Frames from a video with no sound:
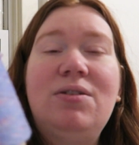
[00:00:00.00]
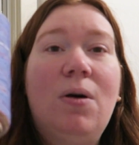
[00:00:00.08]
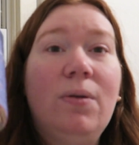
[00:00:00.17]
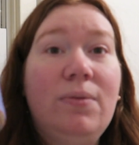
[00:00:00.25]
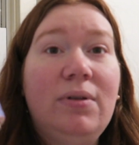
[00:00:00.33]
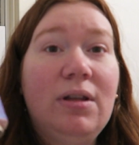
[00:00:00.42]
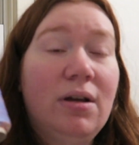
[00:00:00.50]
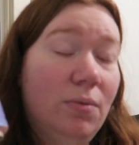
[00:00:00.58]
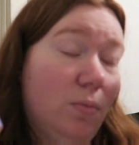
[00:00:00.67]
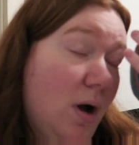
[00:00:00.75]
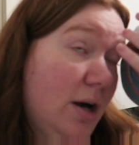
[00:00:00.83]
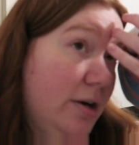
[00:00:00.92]
called the
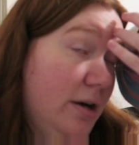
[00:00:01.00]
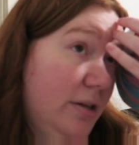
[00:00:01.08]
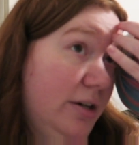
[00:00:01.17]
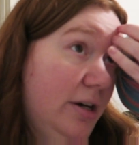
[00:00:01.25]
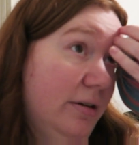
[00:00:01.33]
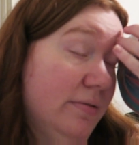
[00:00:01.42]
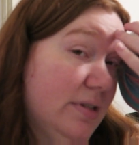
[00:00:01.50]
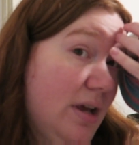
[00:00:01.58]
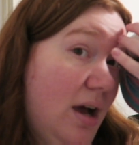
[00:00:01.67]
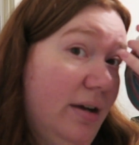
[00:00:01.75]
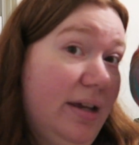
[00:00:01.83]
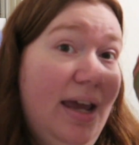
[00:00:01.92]
watercolor
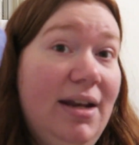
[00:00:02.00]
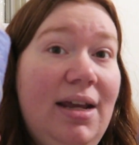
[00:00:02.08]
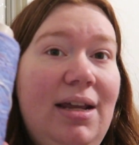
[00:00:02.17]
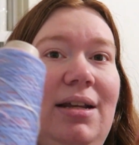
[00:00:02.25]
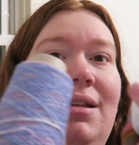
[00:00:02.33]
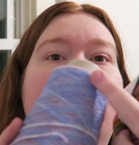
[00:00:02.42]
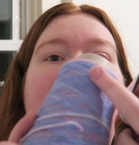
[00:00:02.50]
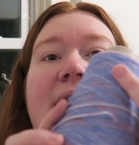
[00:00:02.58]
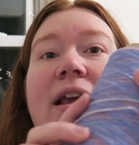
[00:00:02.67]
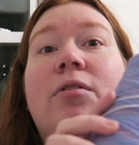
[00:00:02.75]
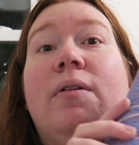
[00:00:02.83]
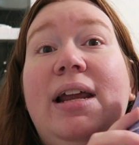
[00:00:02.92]
sock, and it is
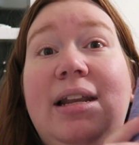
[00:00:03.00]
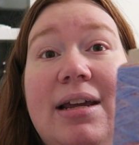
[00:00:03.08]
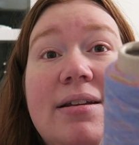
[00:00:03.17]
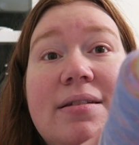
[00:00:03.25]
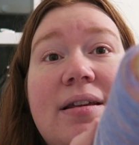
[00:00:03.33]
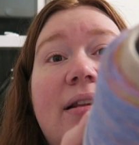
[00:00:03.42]
a gradient,